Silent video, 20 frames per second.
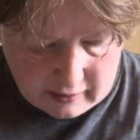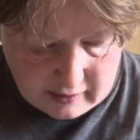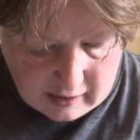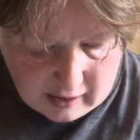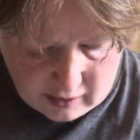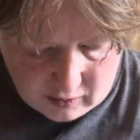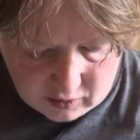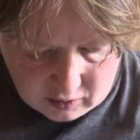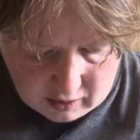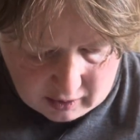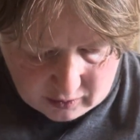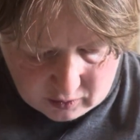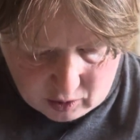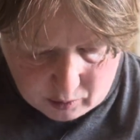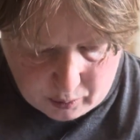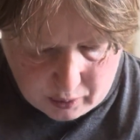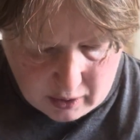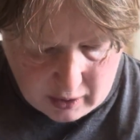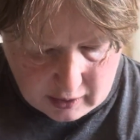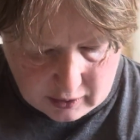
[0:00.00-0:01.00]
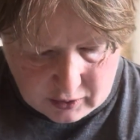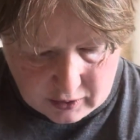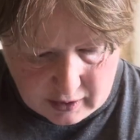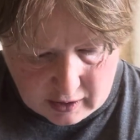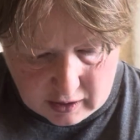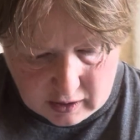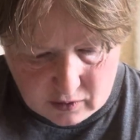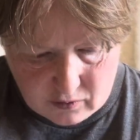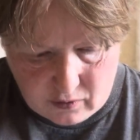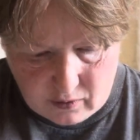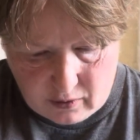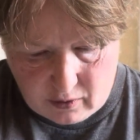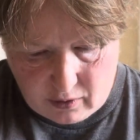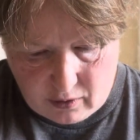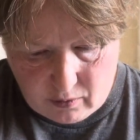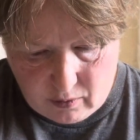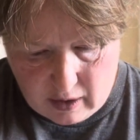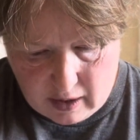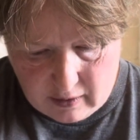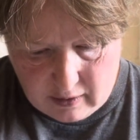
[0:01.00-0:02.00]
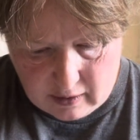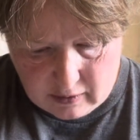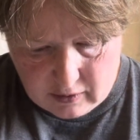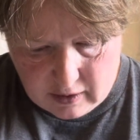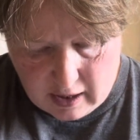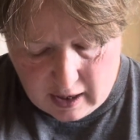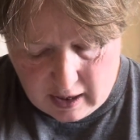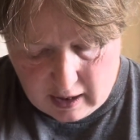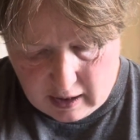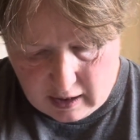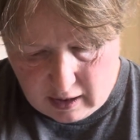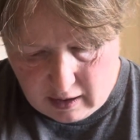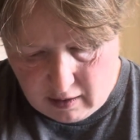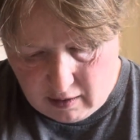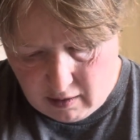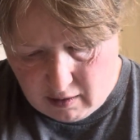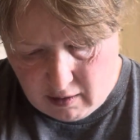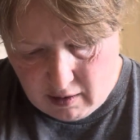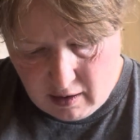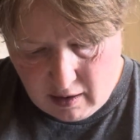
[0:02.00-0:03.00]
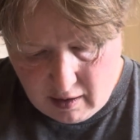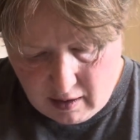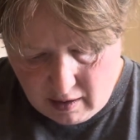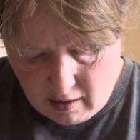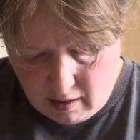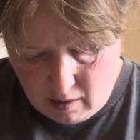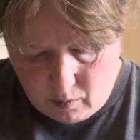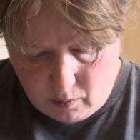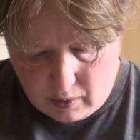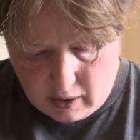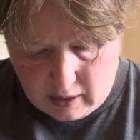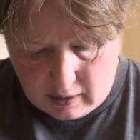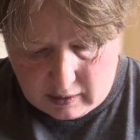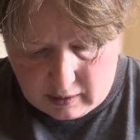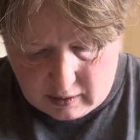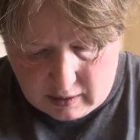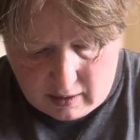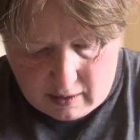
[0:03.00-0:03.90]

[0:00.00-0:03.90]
Now I do apologize for the thread that's hanging here, but